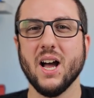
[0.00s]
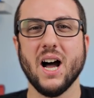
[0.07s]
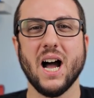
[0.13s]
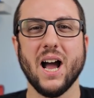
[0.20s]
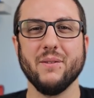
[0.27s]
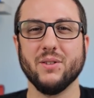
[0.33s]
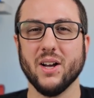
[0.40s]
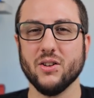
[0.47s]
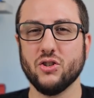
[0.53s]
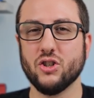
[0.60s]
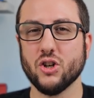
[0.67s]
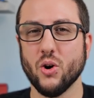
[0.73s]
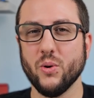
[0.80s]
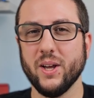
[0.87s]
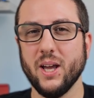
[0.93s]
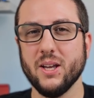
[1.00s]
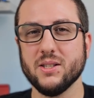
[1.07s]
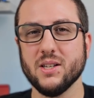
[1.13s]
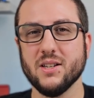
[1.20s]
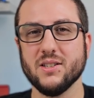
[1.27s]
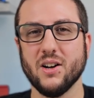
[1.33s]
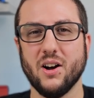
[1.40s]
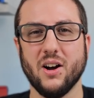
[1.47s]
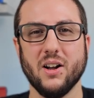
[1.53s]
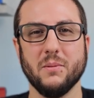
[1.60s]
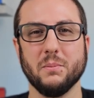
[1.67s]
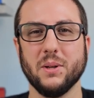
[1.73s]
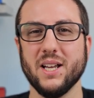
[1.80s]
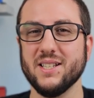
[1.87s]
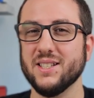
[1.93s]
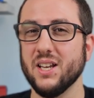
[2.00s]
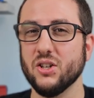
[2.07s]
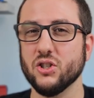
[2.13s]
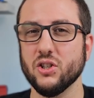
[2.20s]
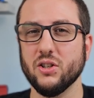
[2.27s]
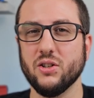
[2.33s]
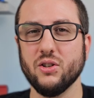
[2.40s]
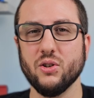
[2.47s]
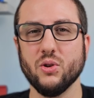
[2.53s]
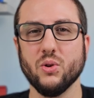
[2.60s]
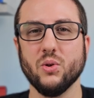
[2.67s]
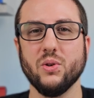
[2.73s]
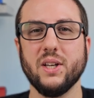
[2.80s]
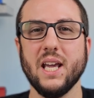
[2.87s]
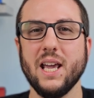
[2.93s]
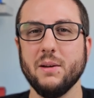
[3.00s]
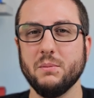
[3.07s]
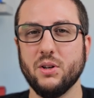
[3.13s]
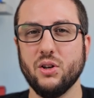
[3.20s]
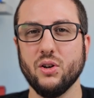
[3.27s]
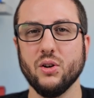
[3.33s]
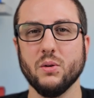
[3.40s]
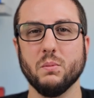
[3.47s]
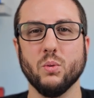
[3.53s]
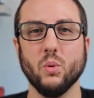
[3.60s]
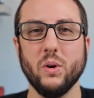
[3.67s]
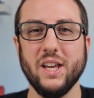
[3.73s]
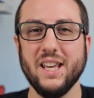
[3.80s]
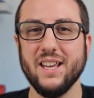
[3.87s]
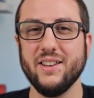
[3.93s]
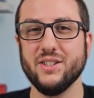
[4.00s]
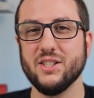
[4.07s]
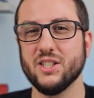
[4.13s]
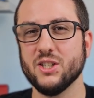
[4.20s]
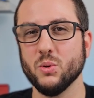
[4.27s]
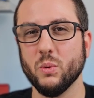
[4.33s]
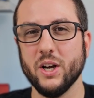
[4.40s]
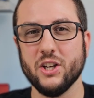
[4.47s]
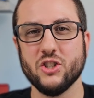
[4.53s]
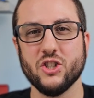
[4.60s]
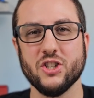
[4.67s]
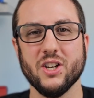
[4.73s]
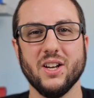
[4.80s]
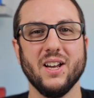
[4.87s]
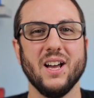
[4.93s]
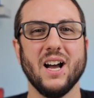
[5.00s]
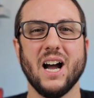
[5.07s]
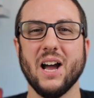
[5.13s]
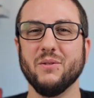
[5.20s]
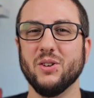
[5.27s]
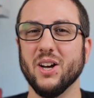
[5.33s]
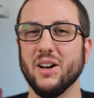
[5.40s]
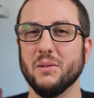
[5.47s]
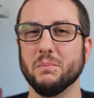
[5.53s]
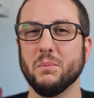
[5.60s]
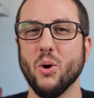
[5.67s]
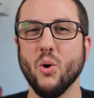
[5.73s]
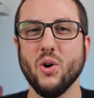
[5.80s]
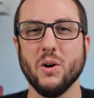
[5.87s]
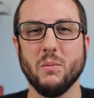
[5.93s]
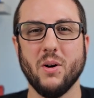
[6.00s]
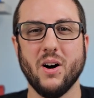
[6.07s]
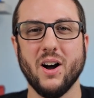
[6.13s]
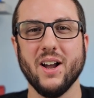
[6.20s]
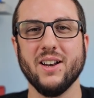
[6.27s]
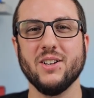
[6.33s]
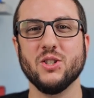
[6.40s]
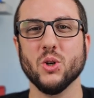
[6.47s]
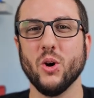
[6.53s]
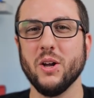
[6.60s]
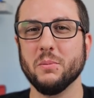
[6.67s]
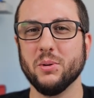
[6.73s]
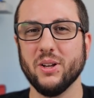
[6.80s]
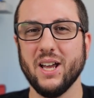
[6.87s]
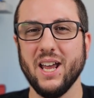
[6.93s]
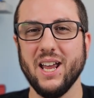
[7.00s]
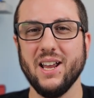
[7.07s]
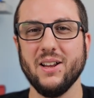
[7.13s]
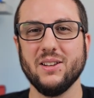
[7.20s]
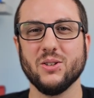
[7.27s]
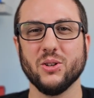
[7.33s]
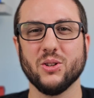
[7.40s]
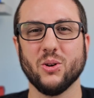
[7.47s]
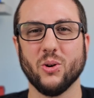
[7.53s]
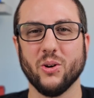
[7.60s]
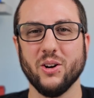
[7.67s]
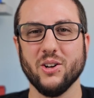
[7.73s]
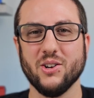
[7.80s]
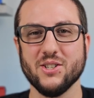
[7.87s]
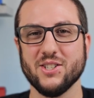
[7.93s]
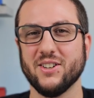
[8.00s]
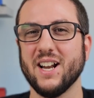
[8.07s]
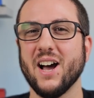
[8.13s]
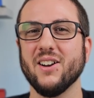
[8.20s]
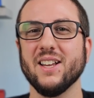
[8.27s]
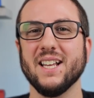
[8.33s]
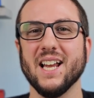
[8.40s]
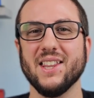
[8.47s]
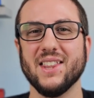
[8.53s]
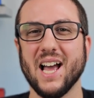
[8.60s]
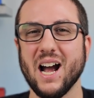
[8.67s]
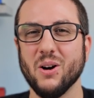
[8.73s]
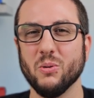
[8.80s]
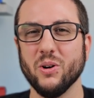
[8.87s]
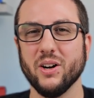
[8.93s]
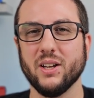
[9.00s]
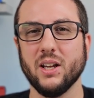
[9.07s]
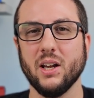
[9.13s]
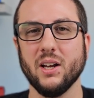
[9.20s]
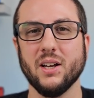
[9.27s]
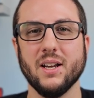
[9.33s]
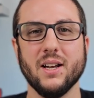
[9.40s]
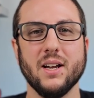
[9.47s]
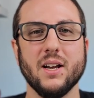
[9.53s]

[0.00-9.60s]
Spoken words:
I've done showcases on PlayStation 2, GameCube, Wii, Switch. I've done Pokemon Joy Play tutorials on how to get that working.